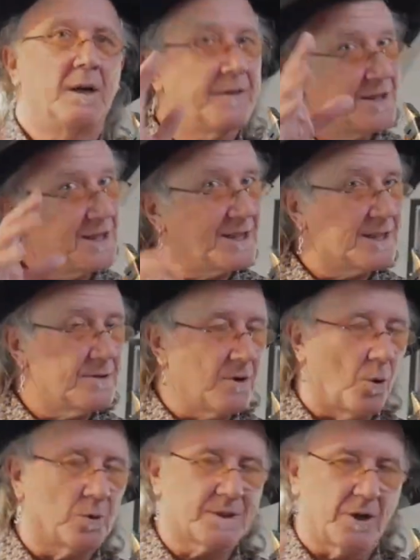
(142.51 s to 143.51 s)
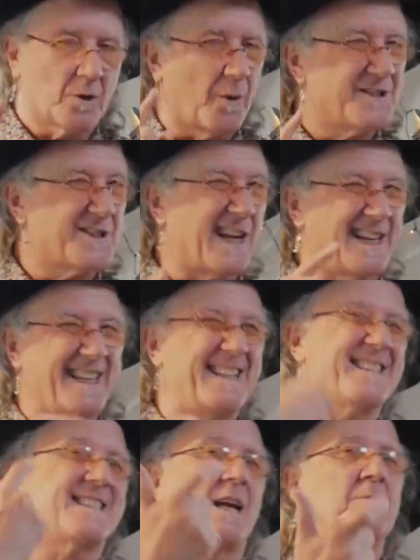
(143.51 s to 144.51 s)
This isn't also coincidentally in
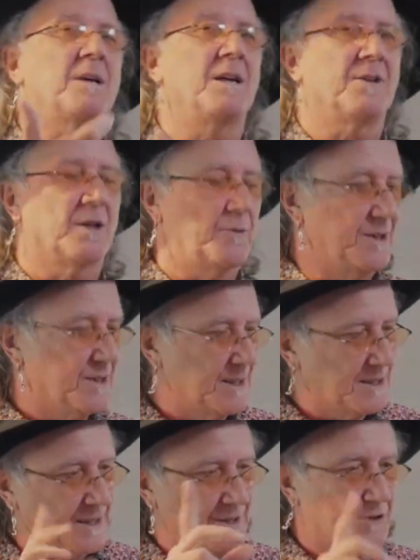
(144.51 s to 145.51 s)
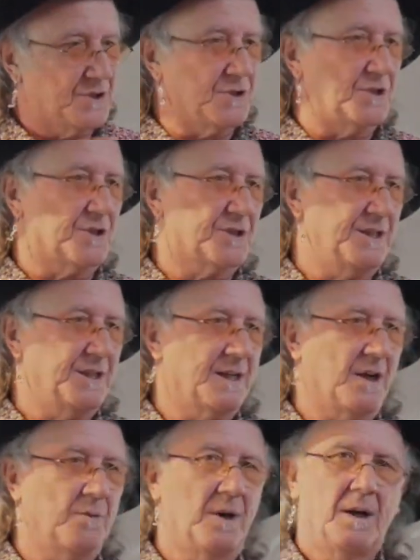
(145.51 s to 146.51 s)
the same key that Louis sings it in, just so you know.